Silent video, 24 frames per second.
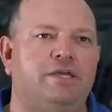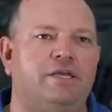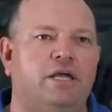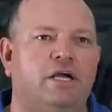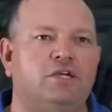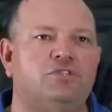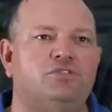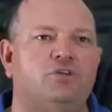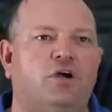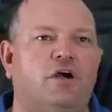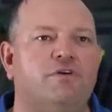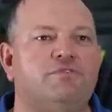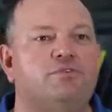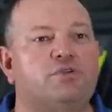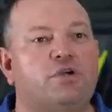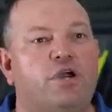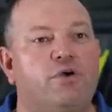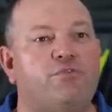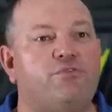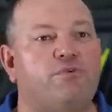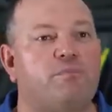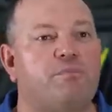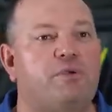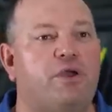Young drivers will
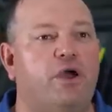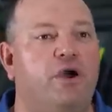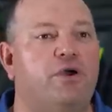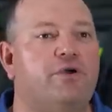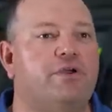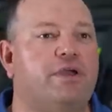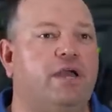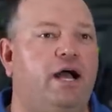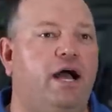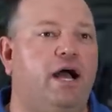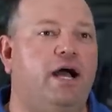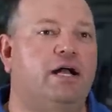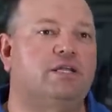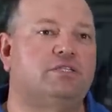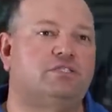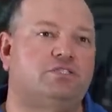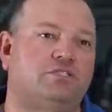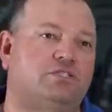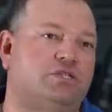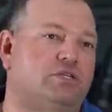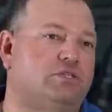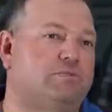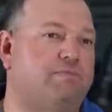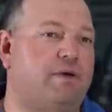go from
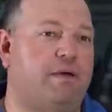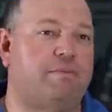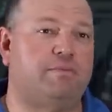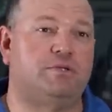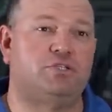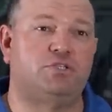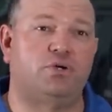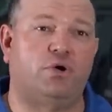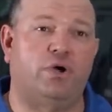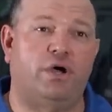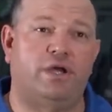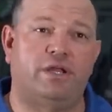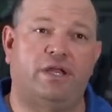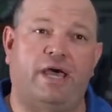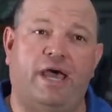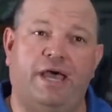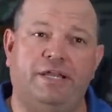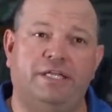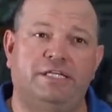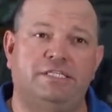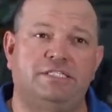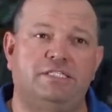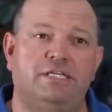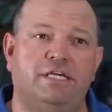go-karts to maybe Toyota
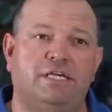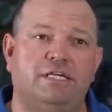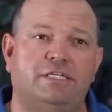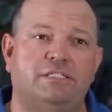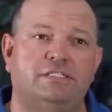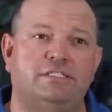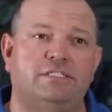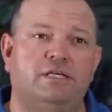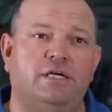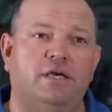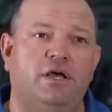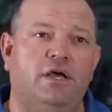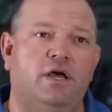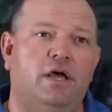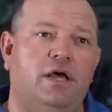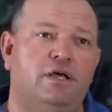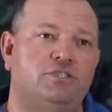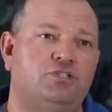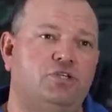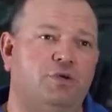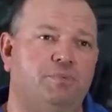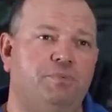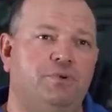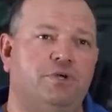86.
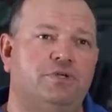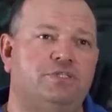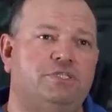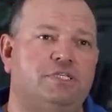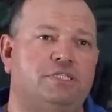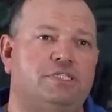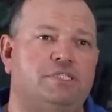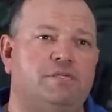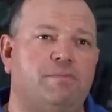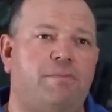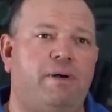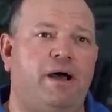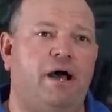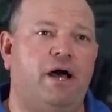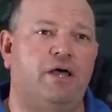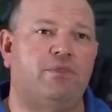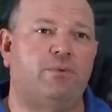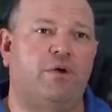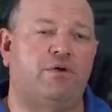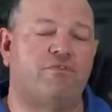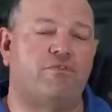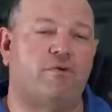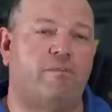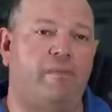SuperUtes is the
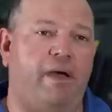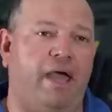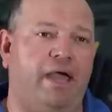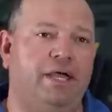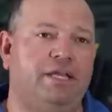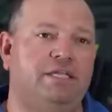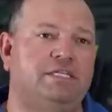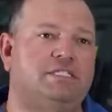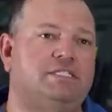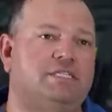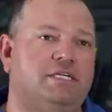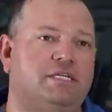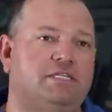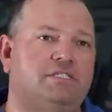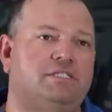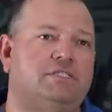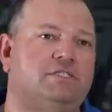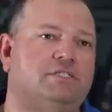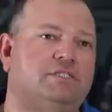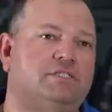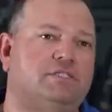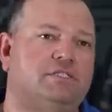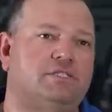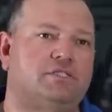pathway from
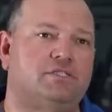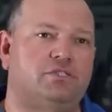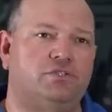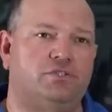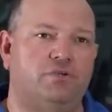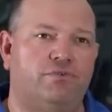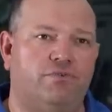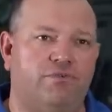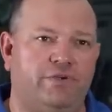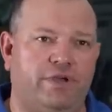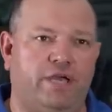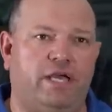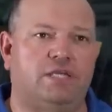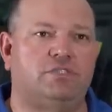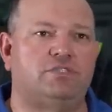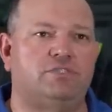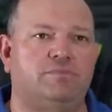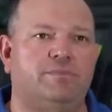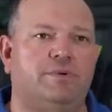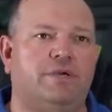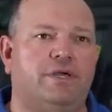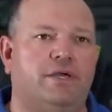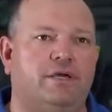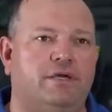86s to
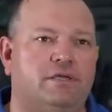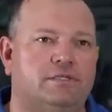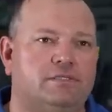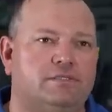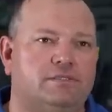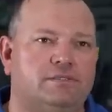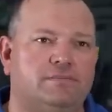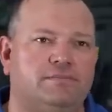V8 supercars.